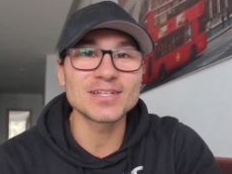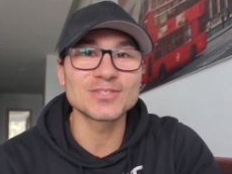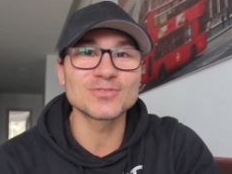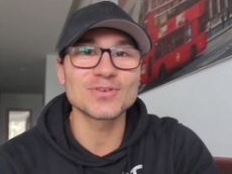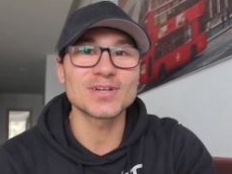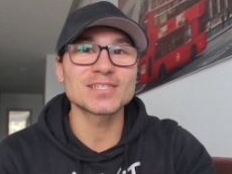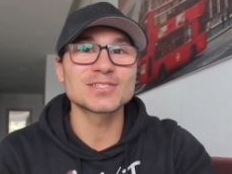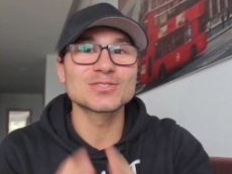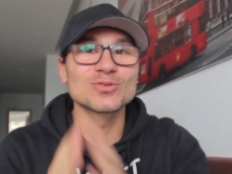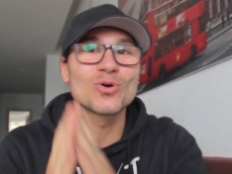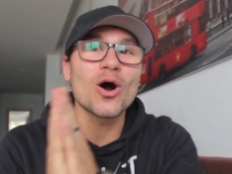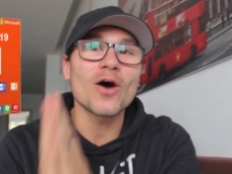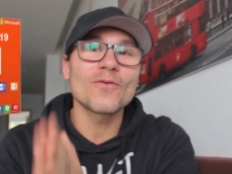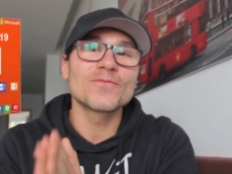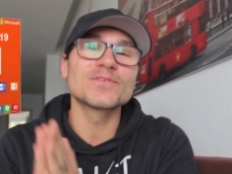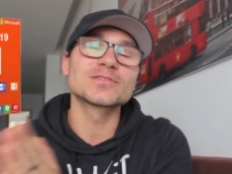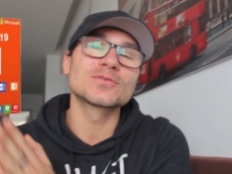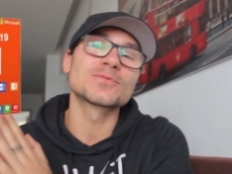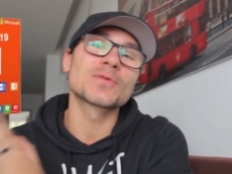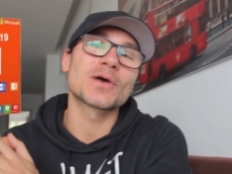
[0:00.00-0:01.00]
address to
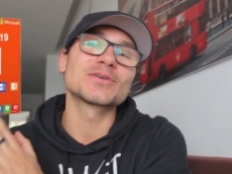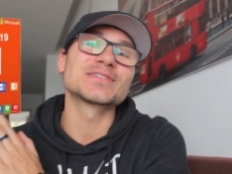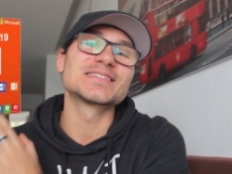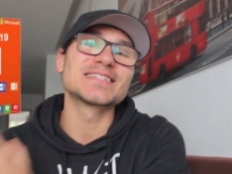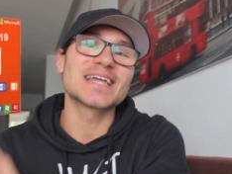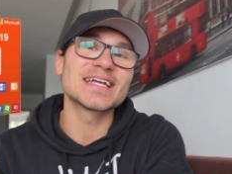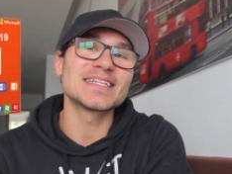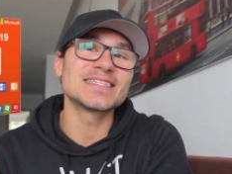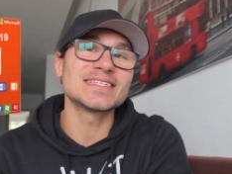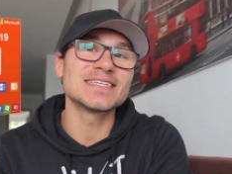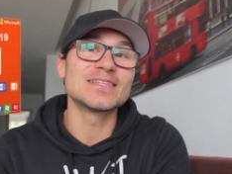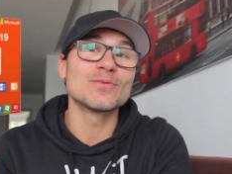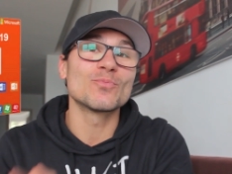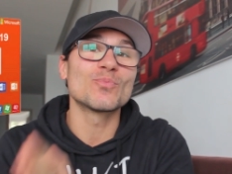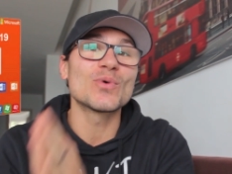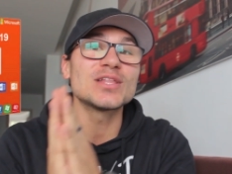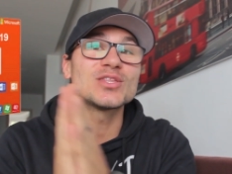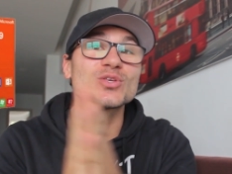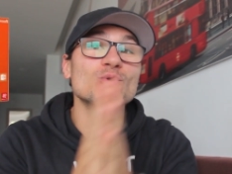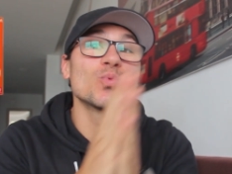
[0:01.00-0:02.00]
Office
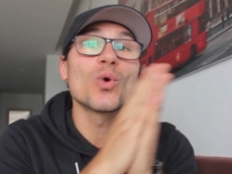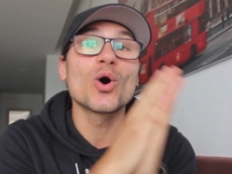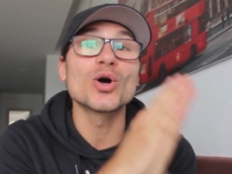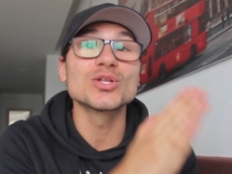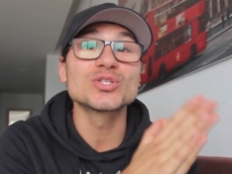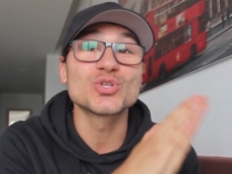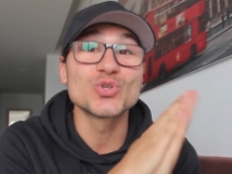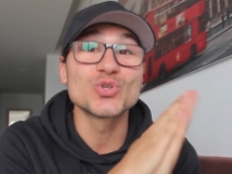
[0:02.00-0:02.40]
2019 when you want